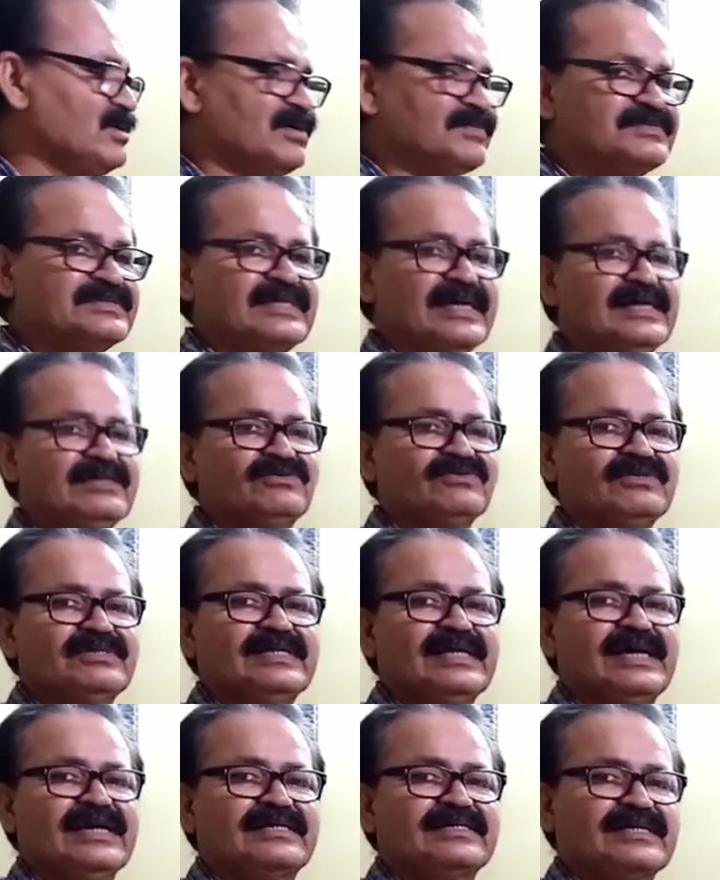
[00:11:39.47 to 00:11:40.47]
of sight will
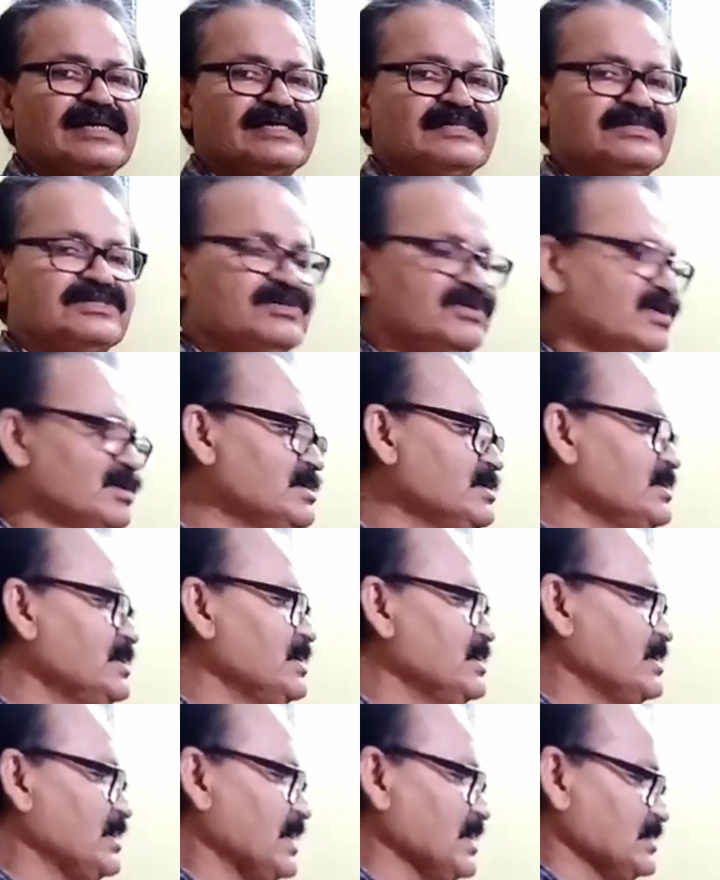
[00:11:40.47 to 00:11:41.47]
act as your
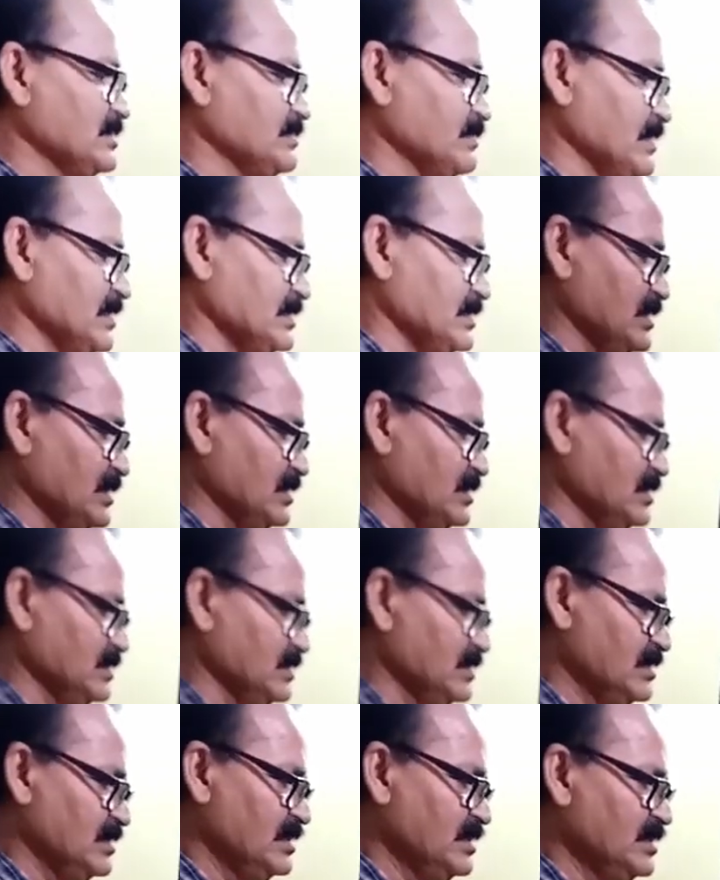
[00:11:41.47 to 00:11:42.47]
transversal.
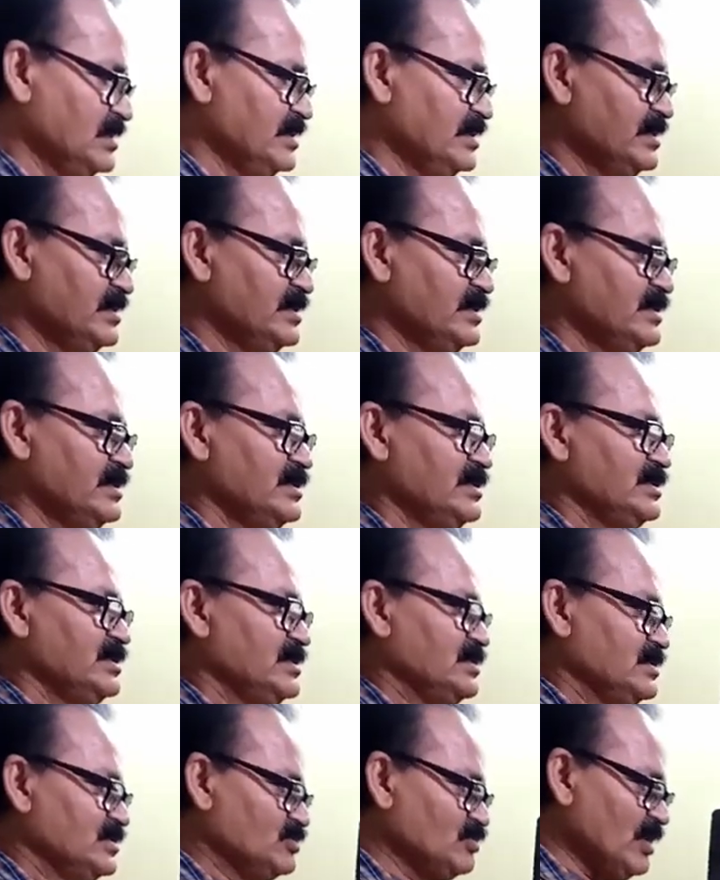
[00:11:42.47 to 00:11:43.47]

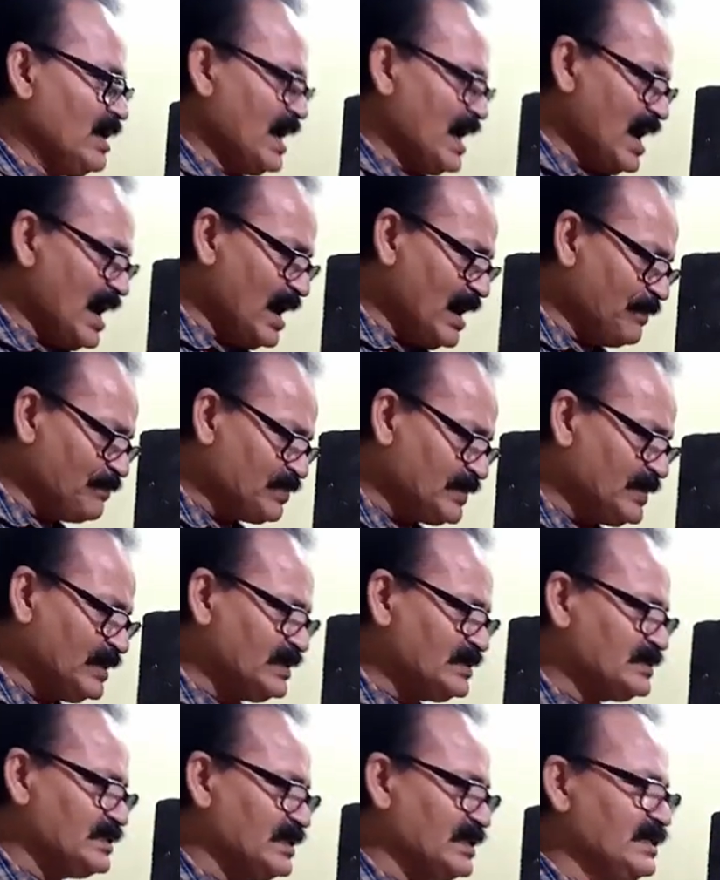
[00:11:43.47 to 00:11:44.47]
So
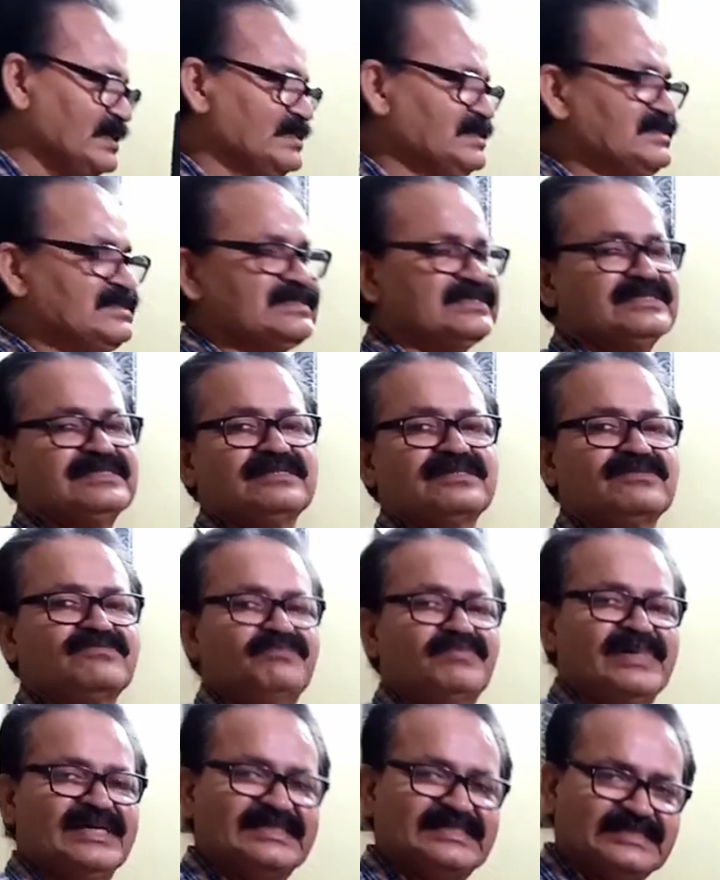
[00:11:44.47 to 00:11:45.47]
after this
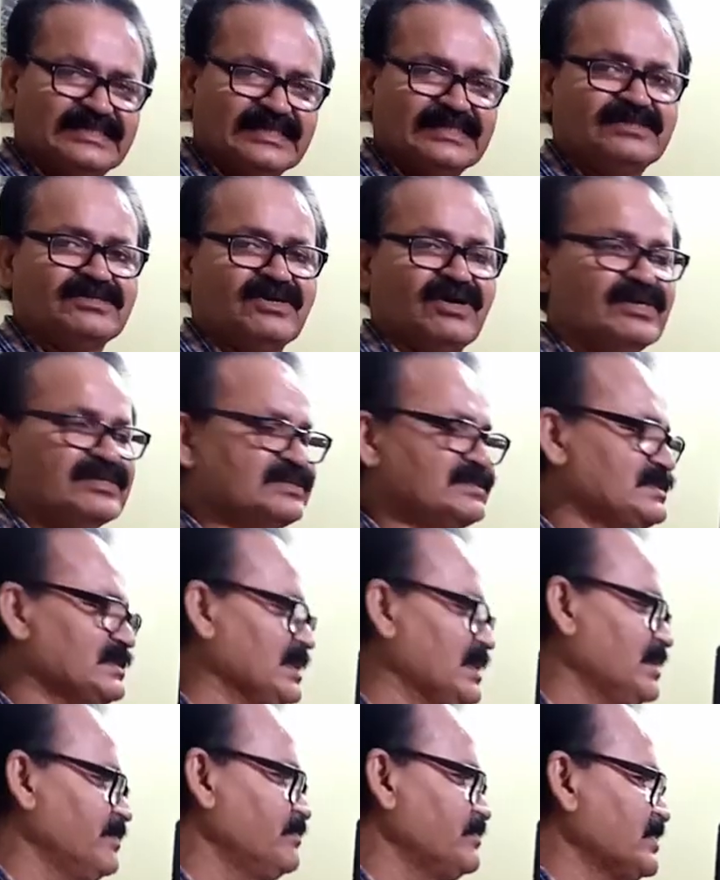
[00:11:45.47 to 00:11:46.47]
basic
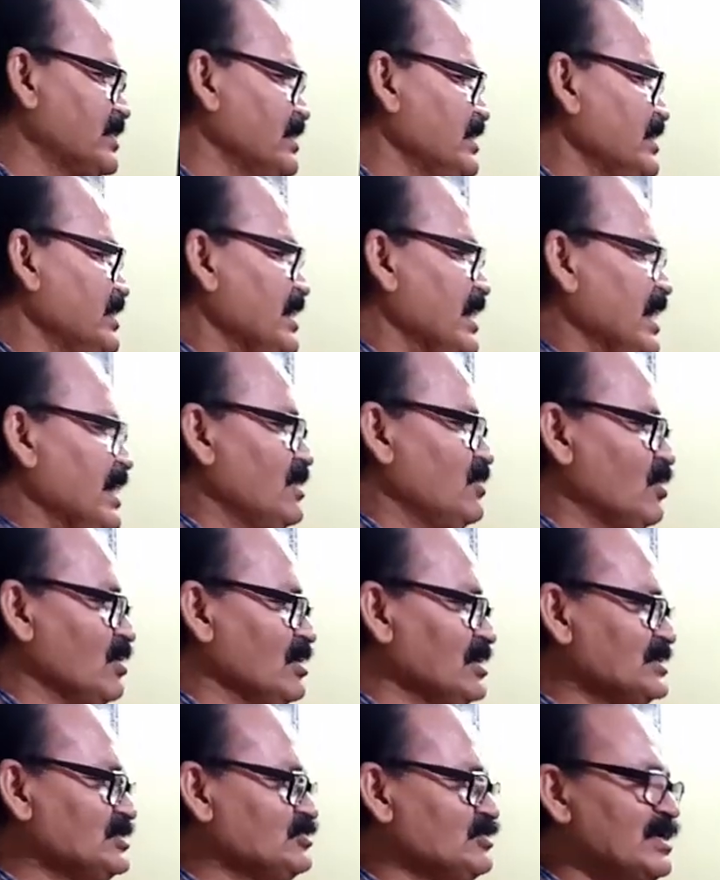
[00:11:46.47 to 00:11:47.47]
concept, and
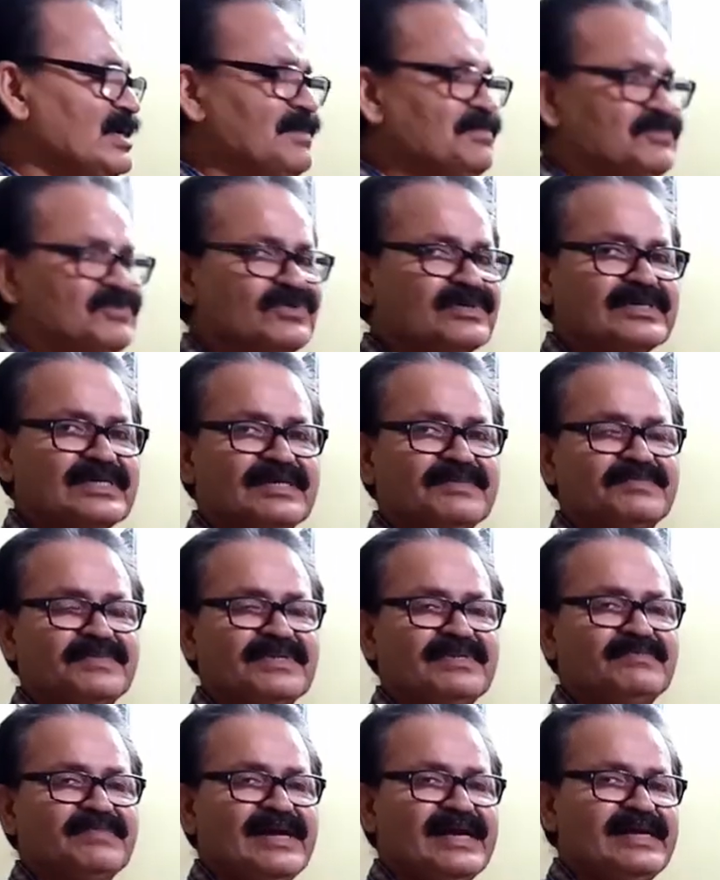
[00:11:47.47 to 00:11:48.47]
also you have to keep
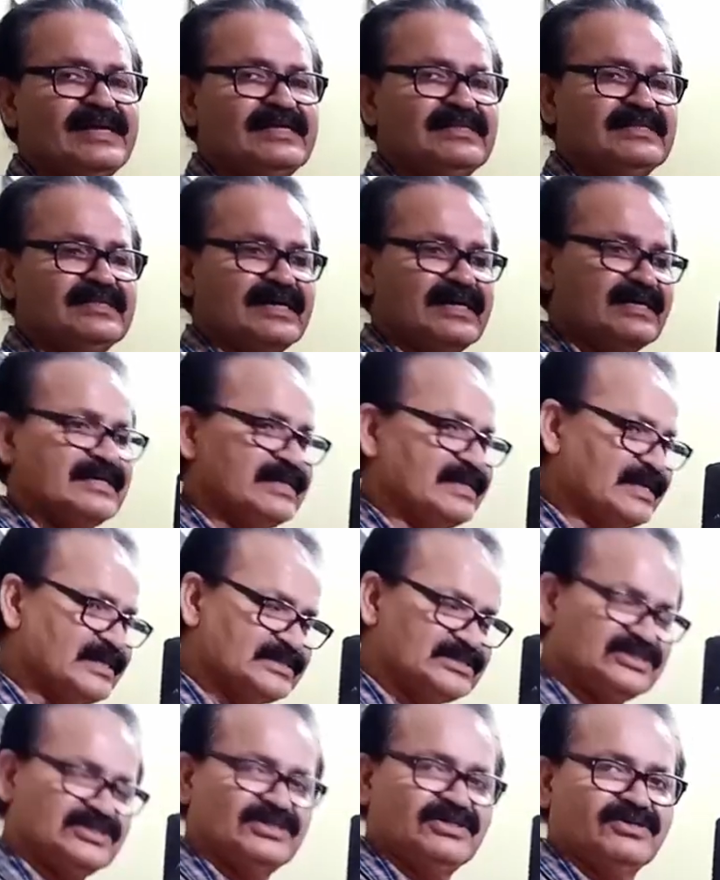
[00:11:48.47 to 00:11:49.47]
in mind the
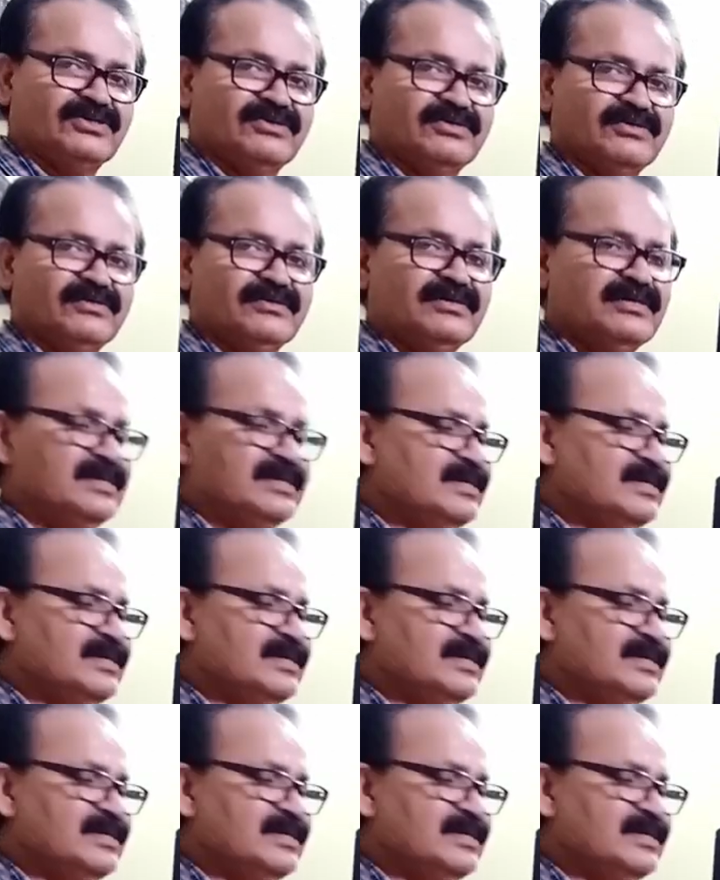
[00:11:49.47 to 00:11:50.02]
ratio